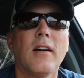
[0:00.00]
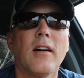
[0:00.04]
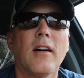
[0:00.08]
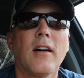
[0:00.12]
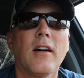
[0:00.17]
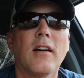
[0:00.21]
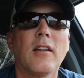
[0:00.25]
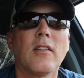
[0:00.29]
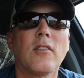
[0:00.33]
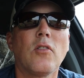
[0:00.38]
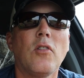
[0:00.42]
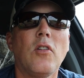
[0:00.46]

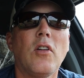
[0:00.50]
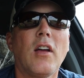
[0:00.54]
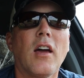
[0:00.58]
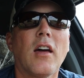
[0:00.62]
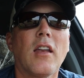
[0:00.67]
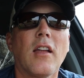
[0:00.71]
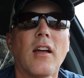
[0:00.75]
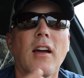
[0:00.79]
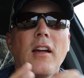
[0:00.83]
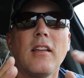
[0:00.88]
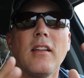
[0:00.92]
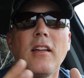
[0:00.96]
So you
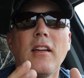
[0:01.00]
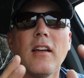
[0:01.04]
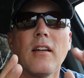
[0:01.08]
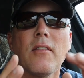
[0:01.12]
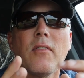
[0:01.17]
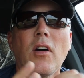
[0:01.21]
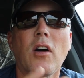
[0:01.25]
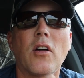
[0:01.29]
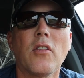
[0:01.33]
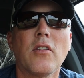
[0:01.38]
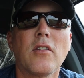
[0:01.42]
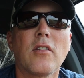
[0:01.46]
get an idea
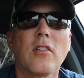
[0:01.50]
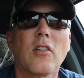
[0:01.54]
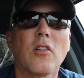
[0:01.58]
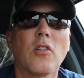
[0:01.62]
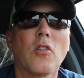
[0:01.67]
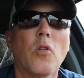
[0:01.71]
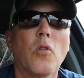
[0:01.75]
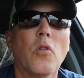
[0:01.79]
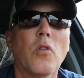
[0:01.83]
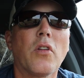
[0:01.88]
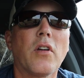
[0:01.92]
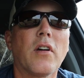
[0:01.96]
of how this
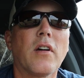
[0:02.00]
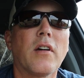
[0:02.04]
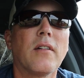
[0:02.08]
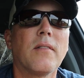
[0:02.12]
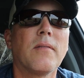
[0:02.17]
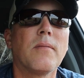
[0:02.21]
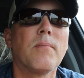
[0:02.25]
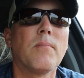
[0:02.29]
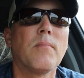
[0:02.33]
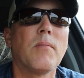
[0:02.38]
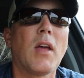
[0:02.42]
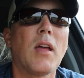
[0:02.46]

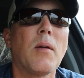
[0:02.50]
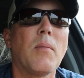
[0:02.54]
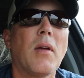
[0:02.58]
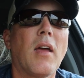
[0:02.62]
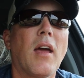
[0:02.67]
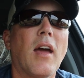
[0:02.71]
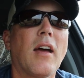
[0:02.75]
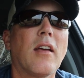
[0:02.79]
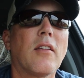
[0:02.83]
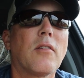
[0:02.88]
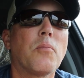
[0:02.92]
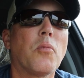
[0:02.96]
canola
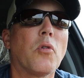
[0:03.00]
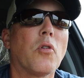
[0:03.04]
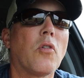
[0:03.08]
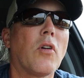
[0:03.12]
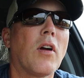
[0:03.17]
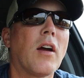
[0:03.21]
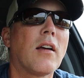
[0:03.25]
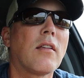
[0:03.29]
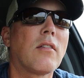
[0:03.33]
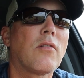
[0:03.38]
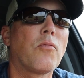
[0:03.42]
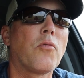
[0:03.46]
maybe has
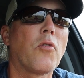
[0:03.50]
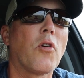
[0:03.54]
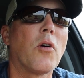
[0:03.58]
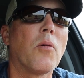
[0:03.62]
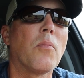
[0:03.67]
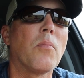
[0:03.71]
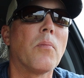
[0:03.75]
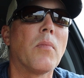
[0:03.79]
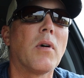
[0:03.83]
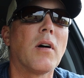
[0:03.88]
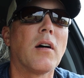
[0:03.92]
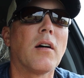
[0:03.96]
progressed
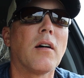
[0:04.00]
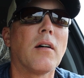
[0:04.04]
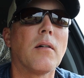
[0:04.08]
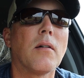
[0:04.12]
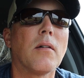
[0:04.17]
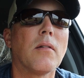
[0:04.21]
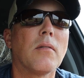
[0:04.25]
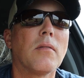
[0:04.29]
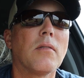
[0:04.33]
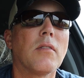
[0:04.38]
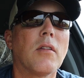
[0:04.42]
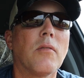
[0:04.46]
from
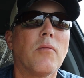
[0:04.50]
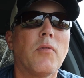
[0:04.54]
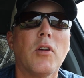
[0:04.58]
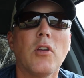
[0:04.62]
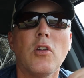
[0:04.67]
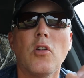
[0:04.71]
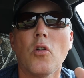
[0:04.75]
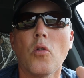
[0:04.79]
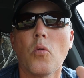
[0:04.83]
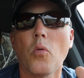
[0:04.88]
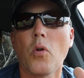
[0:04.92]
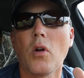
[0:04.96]
the
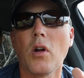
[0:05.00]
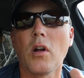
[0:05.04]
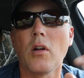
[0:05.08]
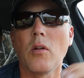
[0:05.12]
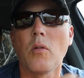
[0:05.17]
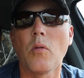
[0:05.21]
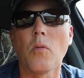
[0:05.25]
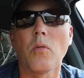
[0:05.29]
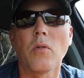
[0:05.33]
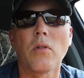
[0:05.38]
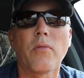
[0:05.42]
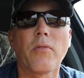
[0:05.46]
video
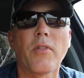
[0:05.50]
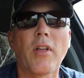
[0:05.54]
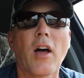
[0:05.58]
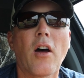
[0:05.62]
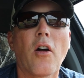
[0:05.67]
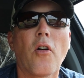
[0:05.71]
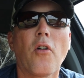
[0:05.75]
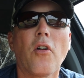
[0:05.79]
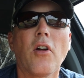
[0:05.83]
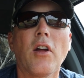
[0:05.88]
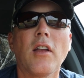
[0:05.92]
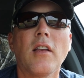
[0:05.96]
where it was
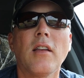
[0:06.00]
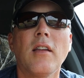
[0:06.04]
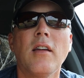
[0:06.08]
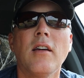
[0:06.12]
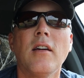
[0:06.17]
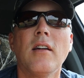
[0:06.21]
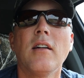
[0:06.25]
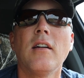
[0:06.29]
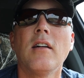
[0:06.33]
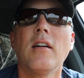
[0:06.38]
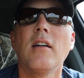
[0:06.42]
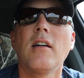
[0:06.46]
flowering
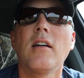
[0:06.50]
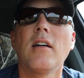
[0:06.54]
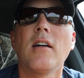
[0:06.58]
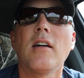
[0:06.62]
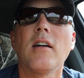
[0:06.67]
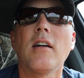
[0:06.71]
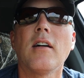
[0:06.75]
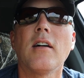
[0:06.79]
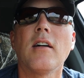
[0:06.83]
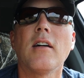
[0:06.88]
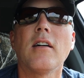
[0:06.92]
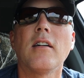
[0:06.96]

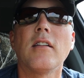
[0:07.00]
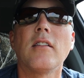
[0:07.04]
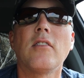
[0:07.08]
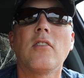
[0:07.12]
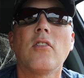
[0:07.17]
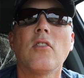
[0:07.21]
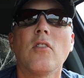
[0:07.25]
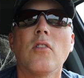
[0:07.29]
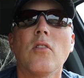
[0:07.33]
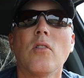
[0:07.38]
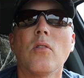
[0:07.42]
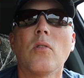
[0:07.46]

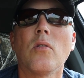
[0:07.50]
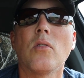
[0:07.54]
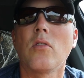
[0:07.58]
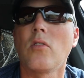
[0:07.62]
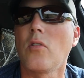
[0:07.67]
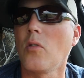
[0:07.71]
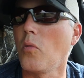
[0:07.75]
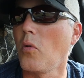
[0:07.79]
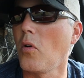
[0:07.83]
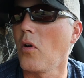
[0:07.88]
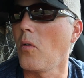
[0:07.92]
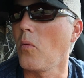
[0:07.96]

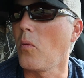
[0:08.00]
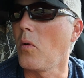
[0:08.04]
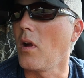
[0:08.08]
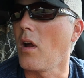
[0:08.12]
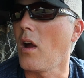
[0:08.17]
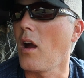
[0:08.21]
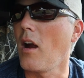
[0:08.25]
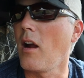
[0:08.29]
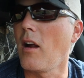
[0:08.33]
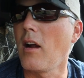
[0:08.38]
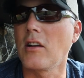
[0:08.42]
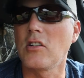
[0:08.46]
to where
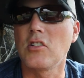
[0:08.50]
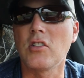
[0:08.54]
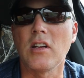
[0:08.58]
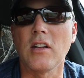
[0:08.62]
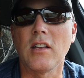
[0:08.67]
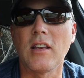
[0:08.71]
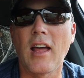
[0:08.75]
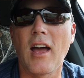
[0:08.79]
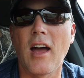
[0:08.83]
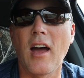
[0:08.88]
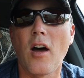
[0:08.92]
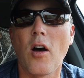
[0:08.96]
we are
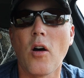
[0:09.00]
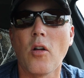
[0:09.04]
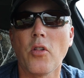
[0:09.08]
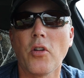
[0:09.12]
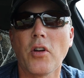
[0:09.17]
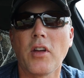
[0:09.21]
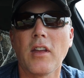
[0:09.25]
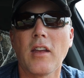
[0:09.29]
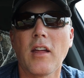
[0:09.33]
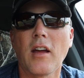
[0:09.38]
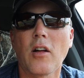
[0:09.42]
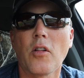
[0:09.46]
actually now
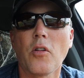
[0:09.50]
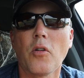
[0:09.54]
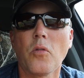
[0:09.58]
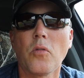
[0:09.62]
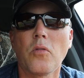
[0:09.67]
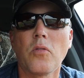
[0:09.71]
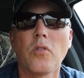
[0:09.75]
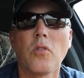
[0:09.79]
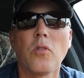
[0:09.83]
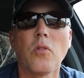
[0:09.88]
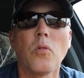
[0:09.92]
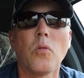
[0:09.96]
looking at
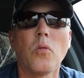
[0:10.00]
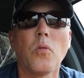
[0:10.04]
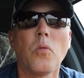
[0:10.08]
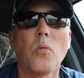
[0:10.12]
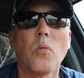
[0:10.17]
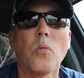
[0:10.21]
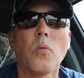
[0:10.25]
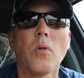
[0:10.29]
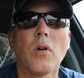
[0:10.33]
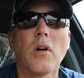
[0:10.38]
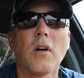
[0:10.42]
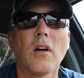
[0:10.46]
close
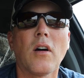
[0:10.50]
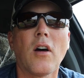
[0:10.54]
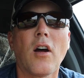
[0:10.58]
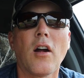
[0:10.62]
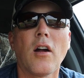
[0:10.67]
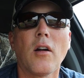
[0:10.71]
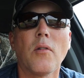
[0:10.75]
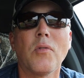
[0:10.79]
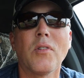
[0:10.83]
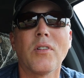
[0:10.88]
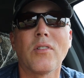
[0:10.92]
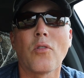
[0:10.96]
to
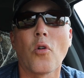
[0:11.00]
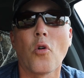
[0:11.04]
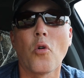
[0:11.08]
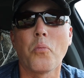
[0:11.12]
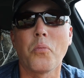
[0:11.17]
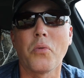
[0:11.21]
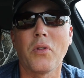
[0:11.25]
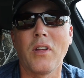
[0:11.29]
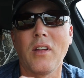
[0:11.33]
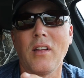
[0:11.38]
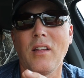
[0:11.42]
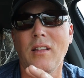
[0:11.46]
harvest,
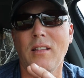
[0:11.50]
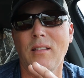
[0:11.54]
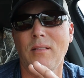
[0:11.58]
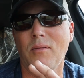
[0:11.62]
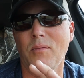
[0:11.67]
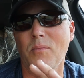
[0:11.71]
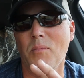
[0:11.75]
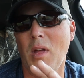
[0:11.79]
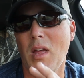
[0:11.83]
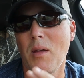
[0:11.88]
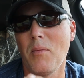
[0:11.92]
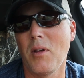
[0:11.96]
hopefully
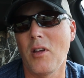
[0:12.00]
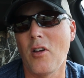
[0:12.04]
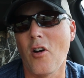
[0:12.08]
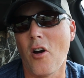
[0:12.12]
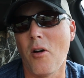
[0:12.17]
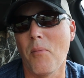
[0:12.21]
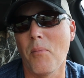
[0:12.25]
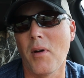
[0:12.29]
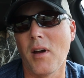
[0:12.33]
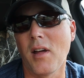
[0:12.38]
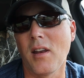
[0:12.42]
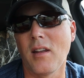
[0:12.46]
maybe
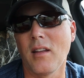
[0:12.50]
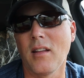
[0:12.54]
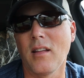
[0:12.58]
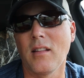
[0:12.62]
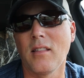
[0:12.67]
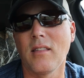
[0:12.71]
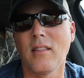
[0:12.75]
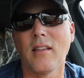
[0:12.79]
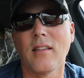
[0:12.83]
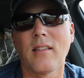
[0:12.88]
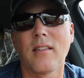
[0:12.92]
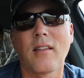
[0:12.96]
combining
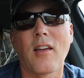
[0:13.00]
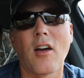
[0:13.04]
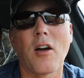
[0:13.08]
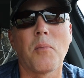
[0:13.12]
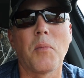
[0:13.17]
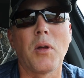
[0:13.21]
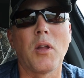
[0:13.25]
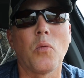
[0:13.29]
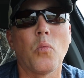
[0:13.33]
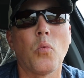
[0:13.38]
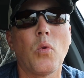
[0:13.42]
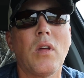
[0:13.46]
it this
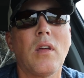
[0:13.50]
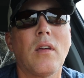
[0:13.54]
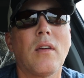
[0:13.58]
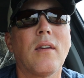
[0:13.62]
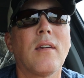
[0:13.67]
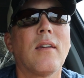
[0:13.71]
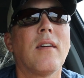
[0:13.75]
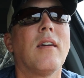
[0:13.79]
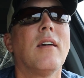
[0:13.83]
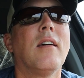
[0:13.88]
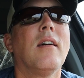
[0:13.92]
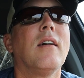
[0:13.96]
coming
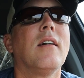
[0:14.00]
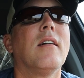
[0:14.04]
week.